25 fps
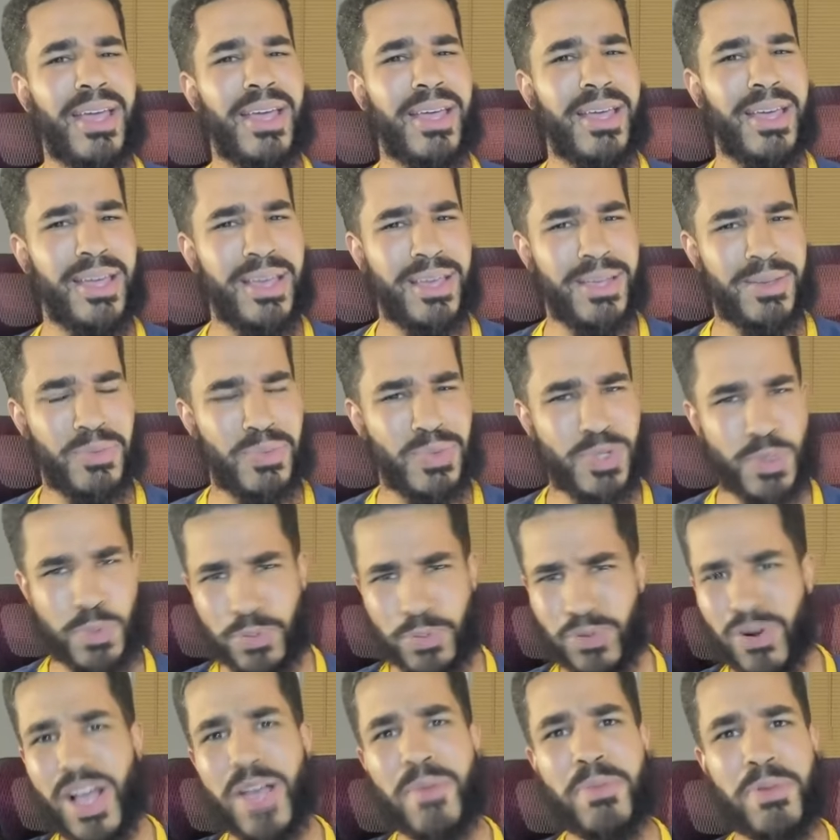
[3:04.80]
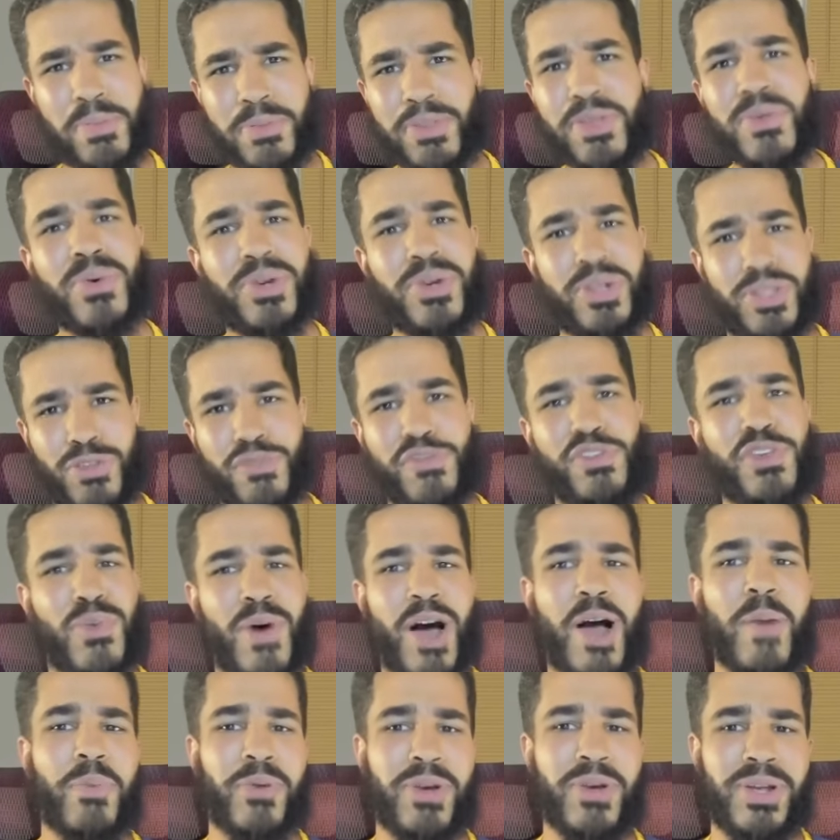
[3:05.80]
it was probably one of the few
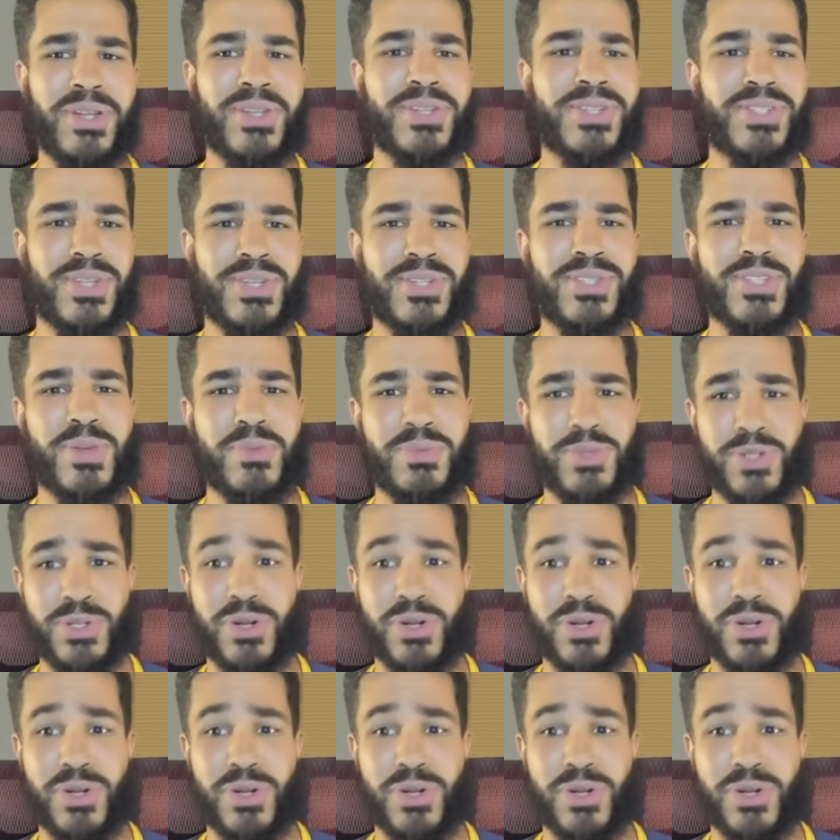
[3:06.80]
operating systems,